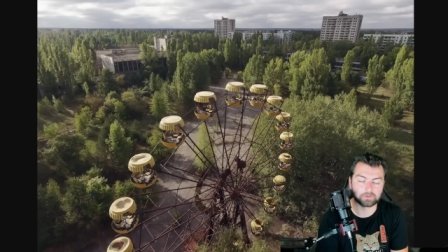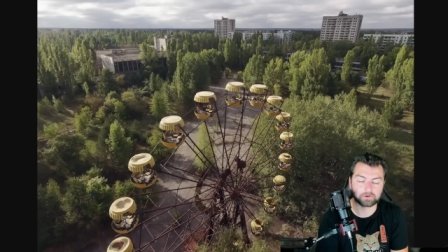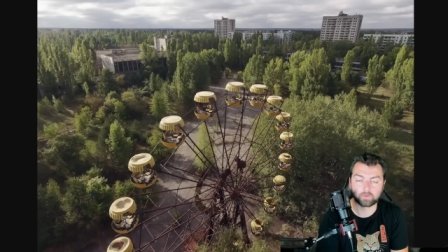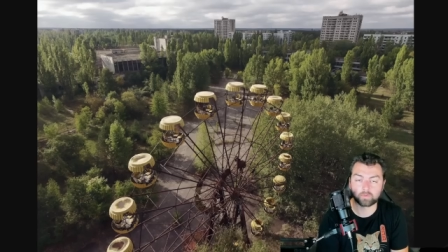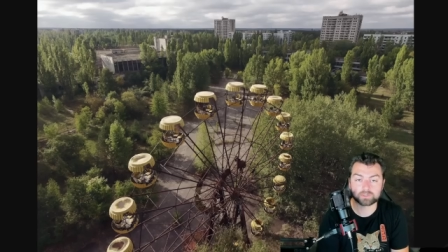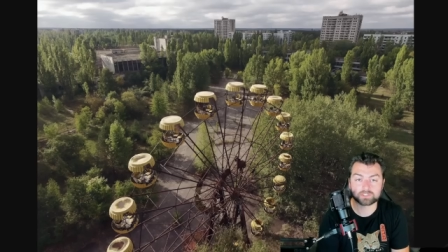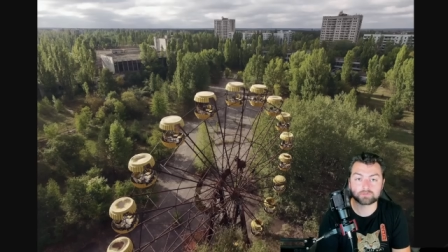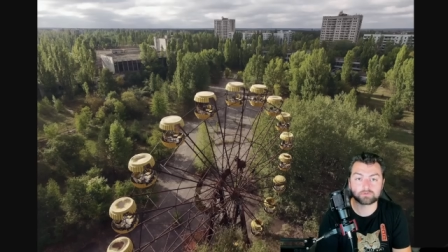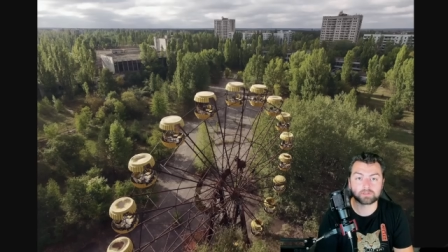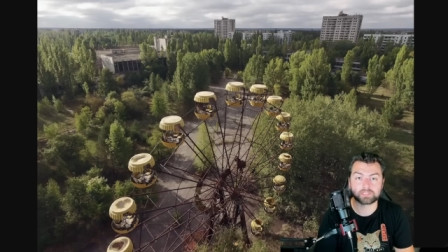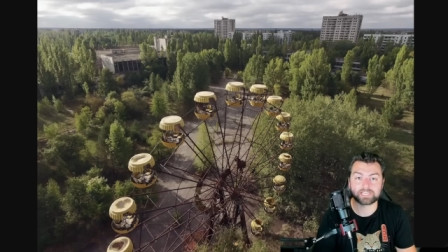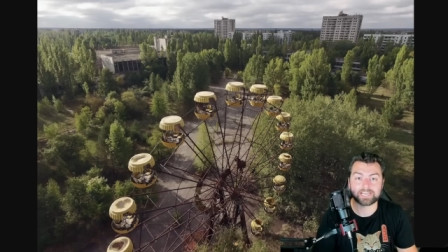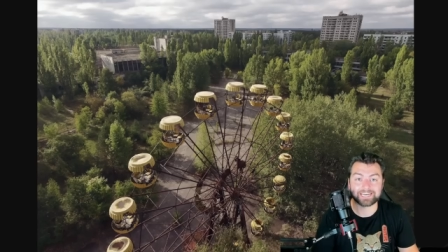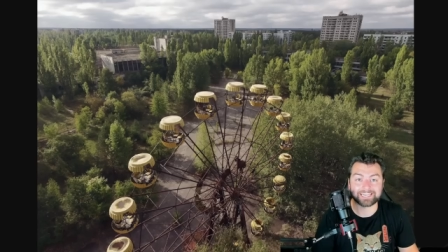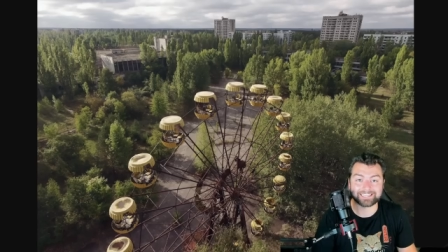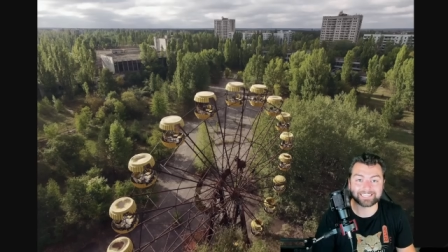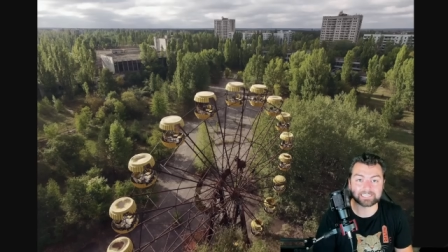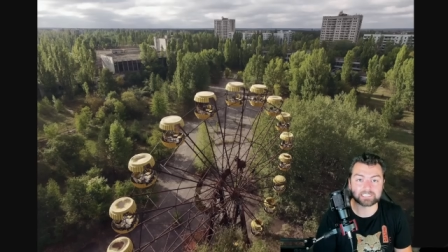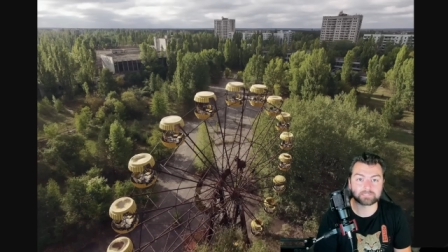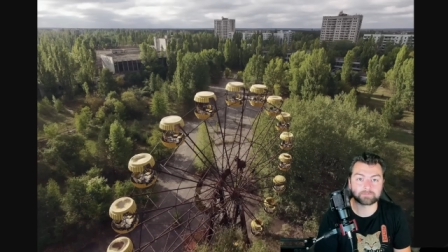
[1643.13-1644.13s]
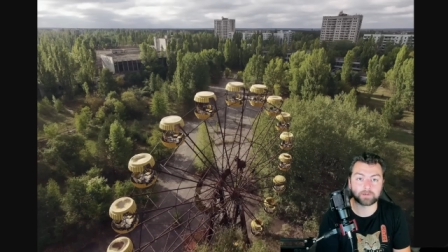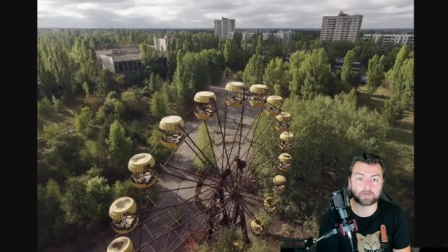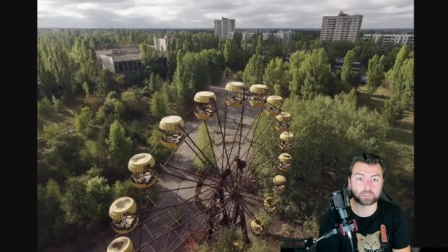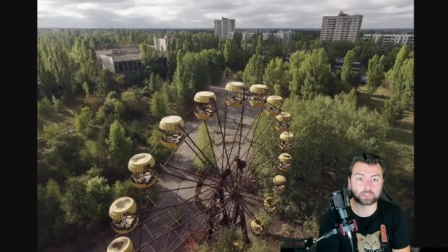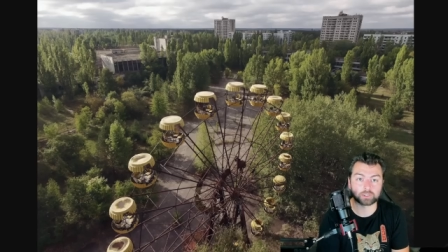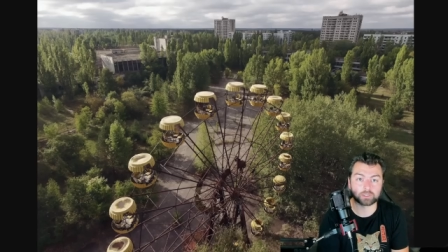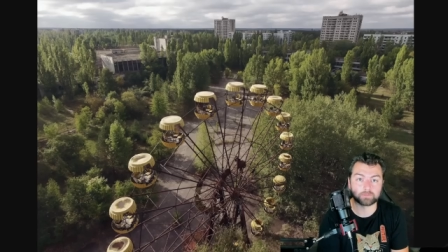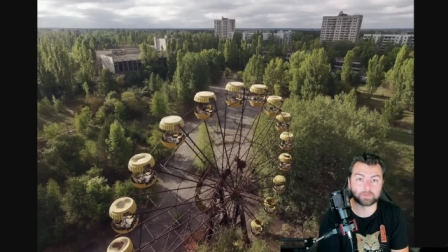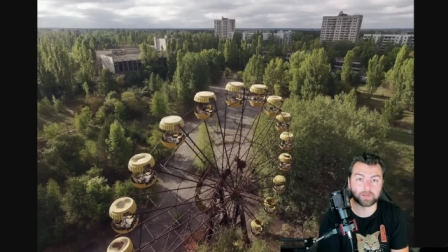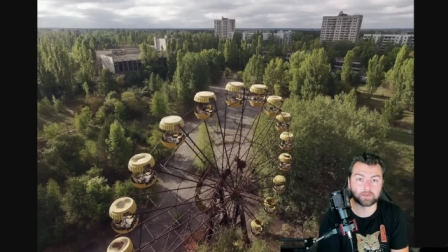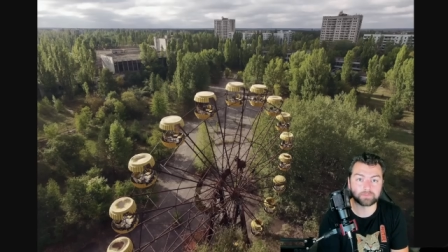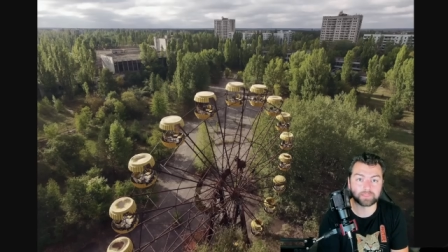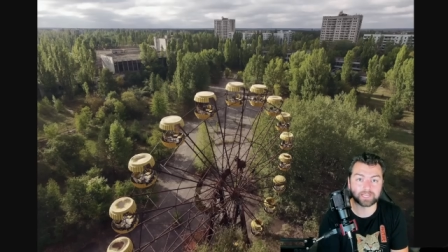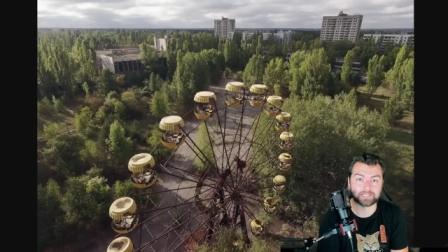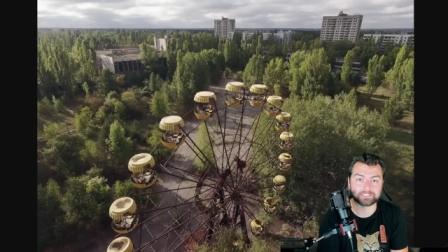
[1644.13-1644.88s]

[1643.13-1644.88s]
There wasn't really anything special about that